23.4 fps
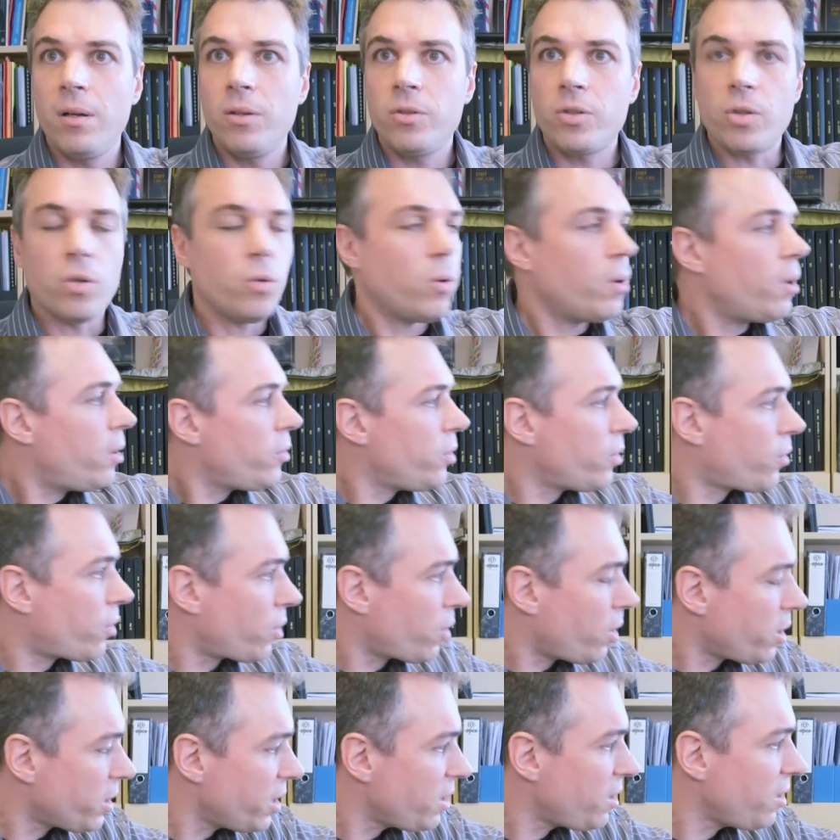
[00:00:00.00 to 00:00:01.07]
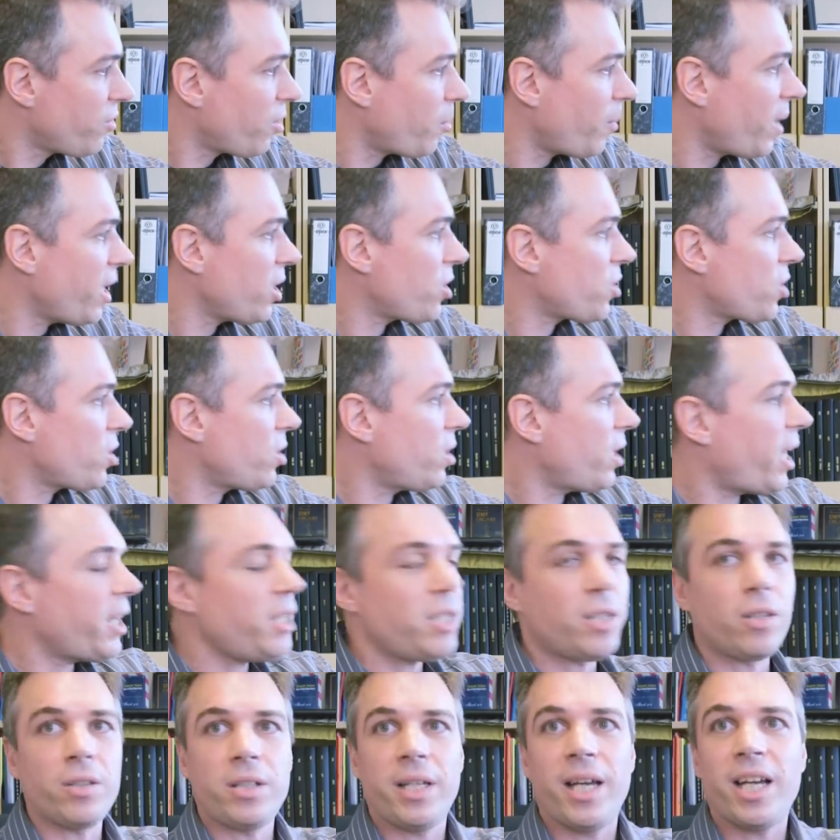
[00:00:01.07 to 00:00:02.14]
So you've got all this information and
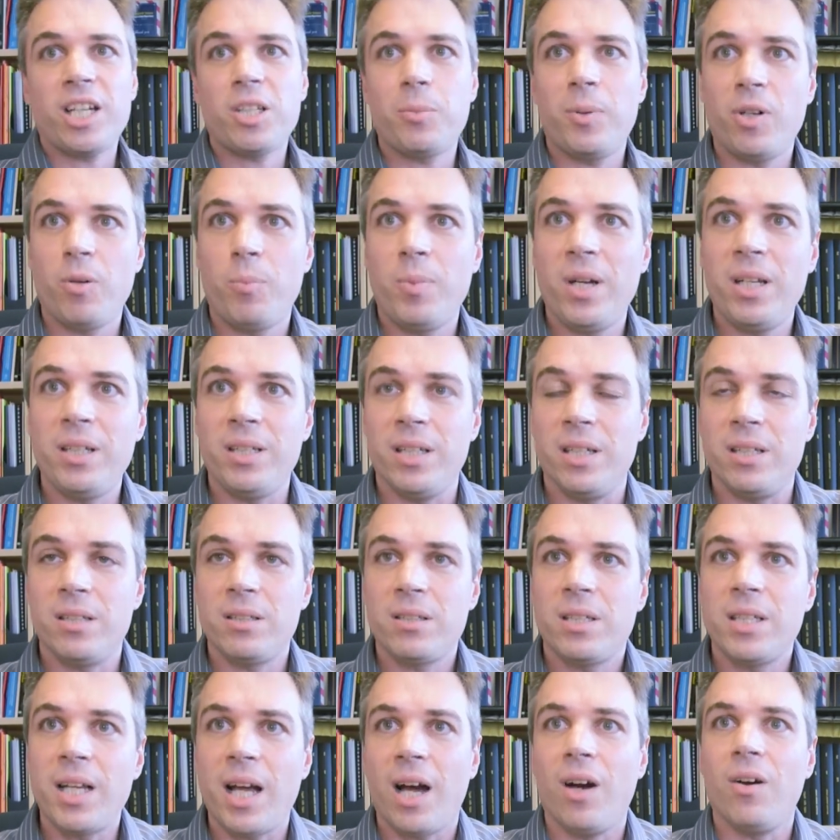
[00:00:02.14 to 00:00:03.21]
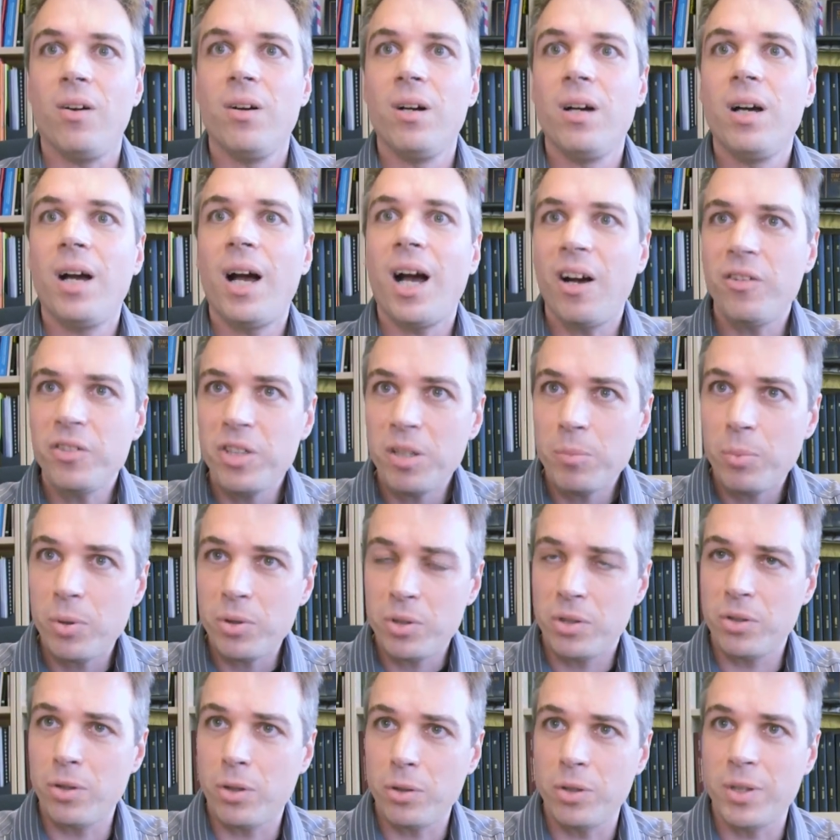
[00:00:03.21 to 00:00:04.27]
you've got the expert opinions. Now, how do you
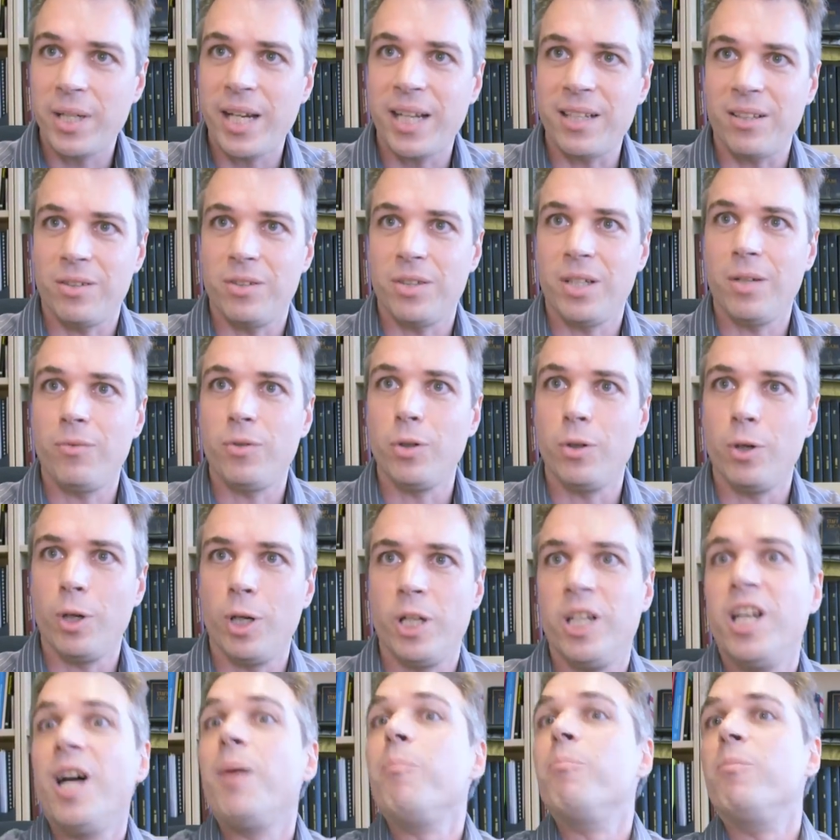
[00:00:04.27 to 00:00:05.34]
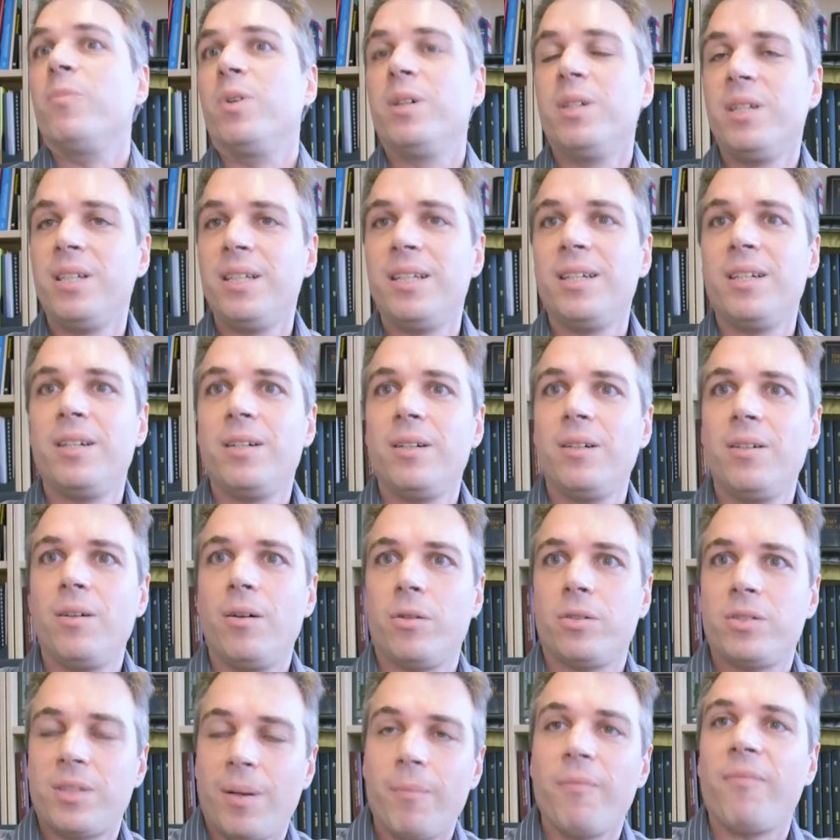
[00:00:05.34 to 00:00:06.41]
put it all together to give you a number
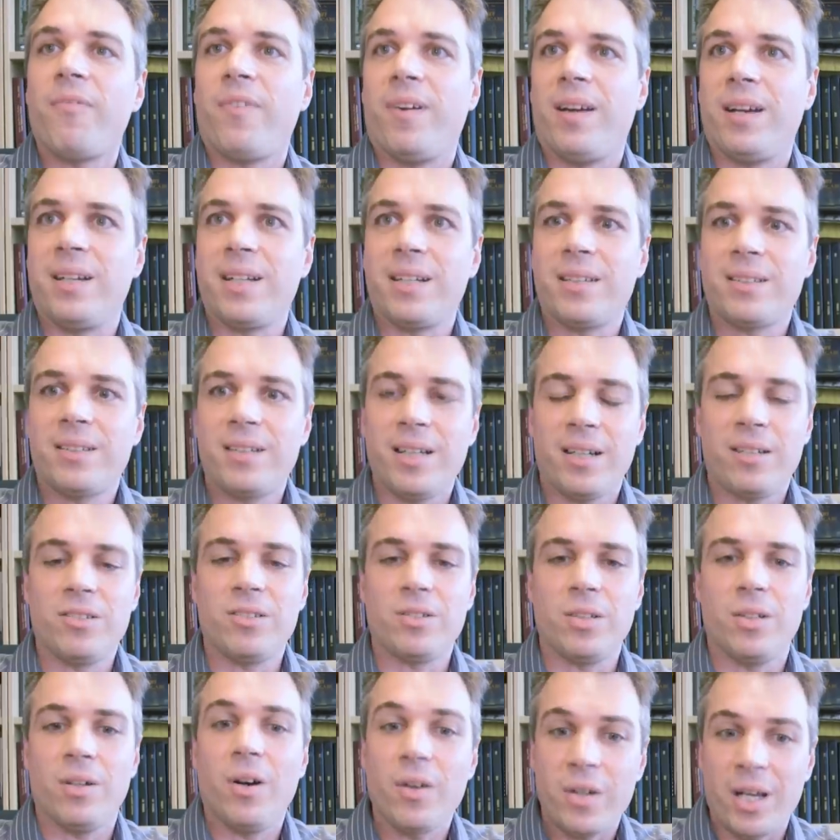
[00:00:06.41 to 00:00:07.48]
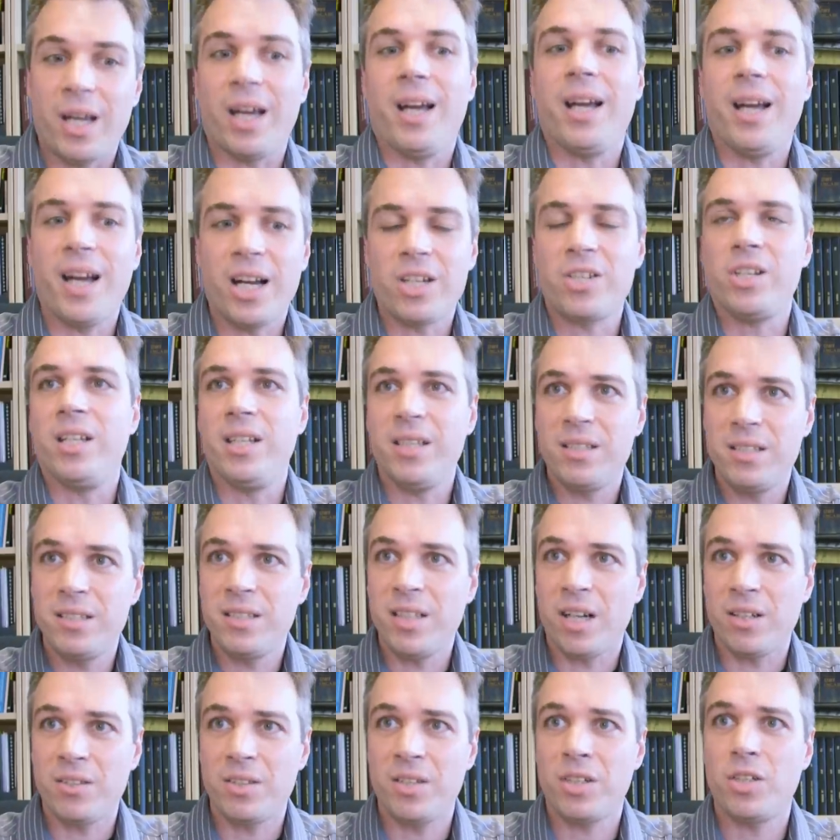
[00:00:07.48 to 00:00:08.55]
or something that tells you, okay, actually this is
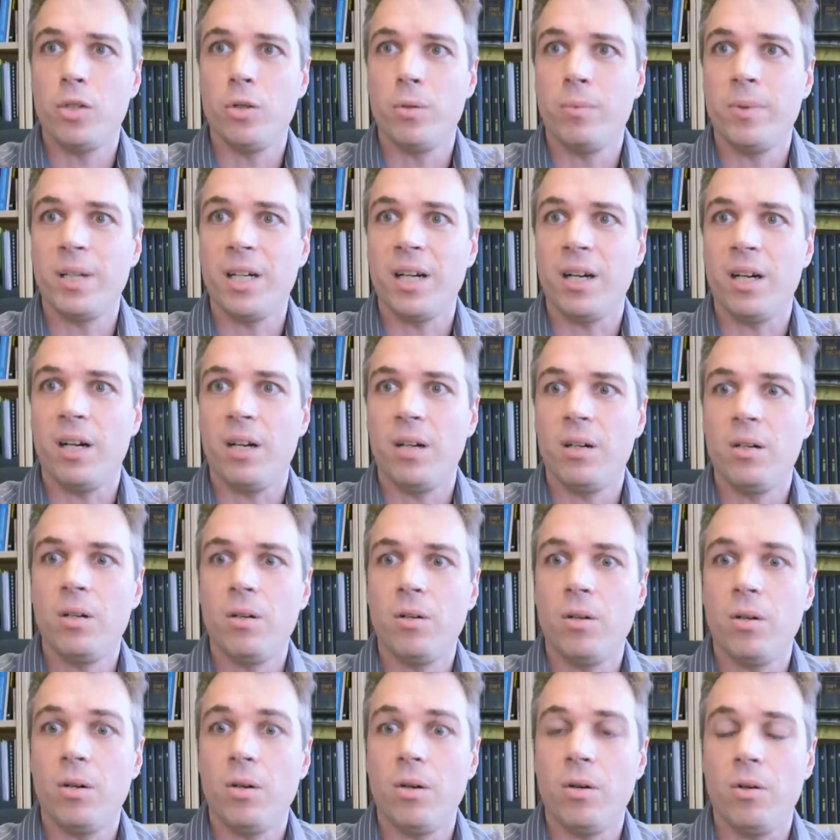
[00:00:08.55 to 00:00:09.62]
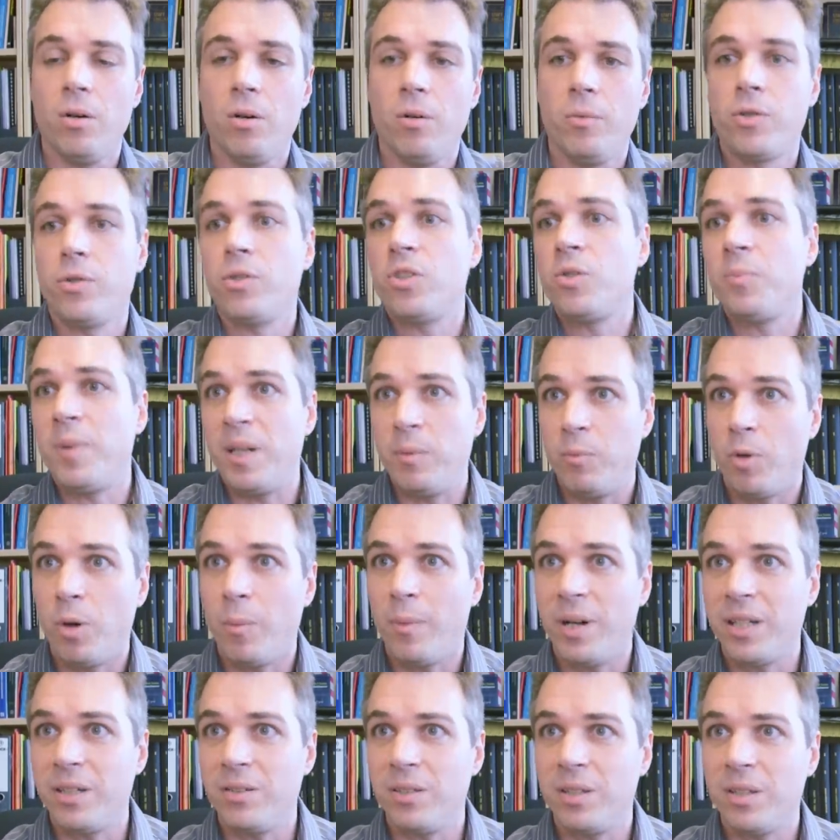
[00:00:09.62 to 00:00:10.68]
how secure we are, or we should spend more
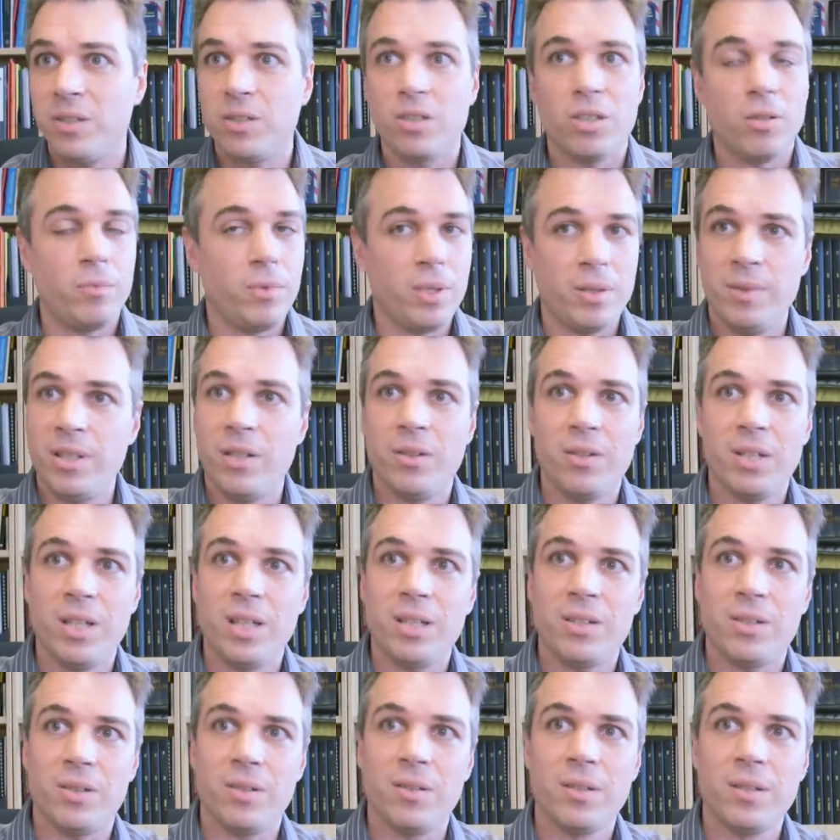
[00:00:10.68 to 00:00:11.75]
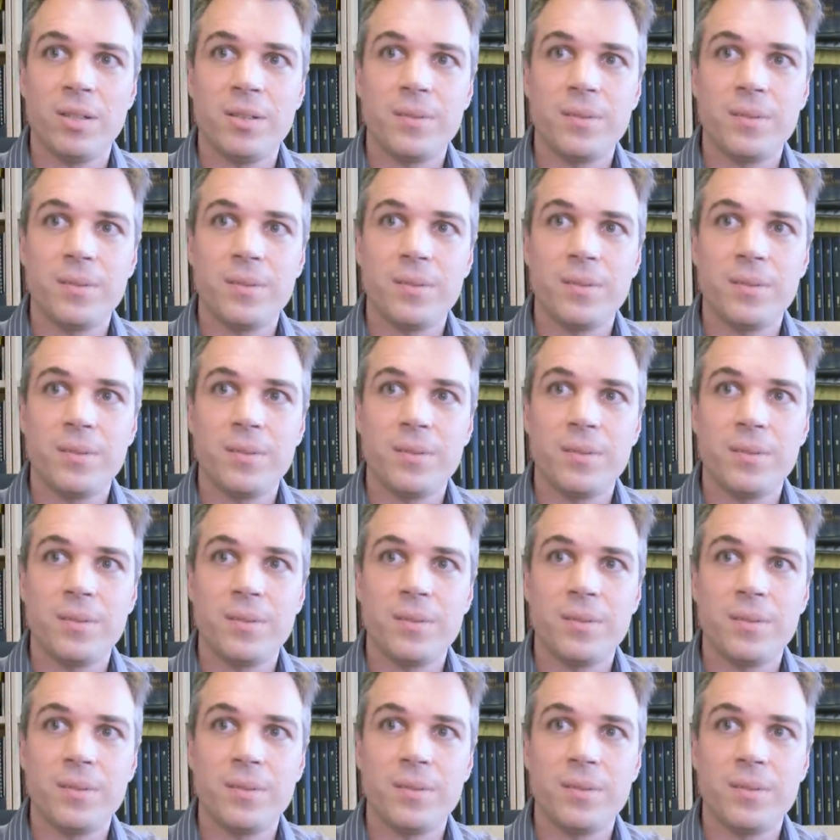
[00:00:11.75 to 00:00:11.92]
money on this, or we, we don't need to?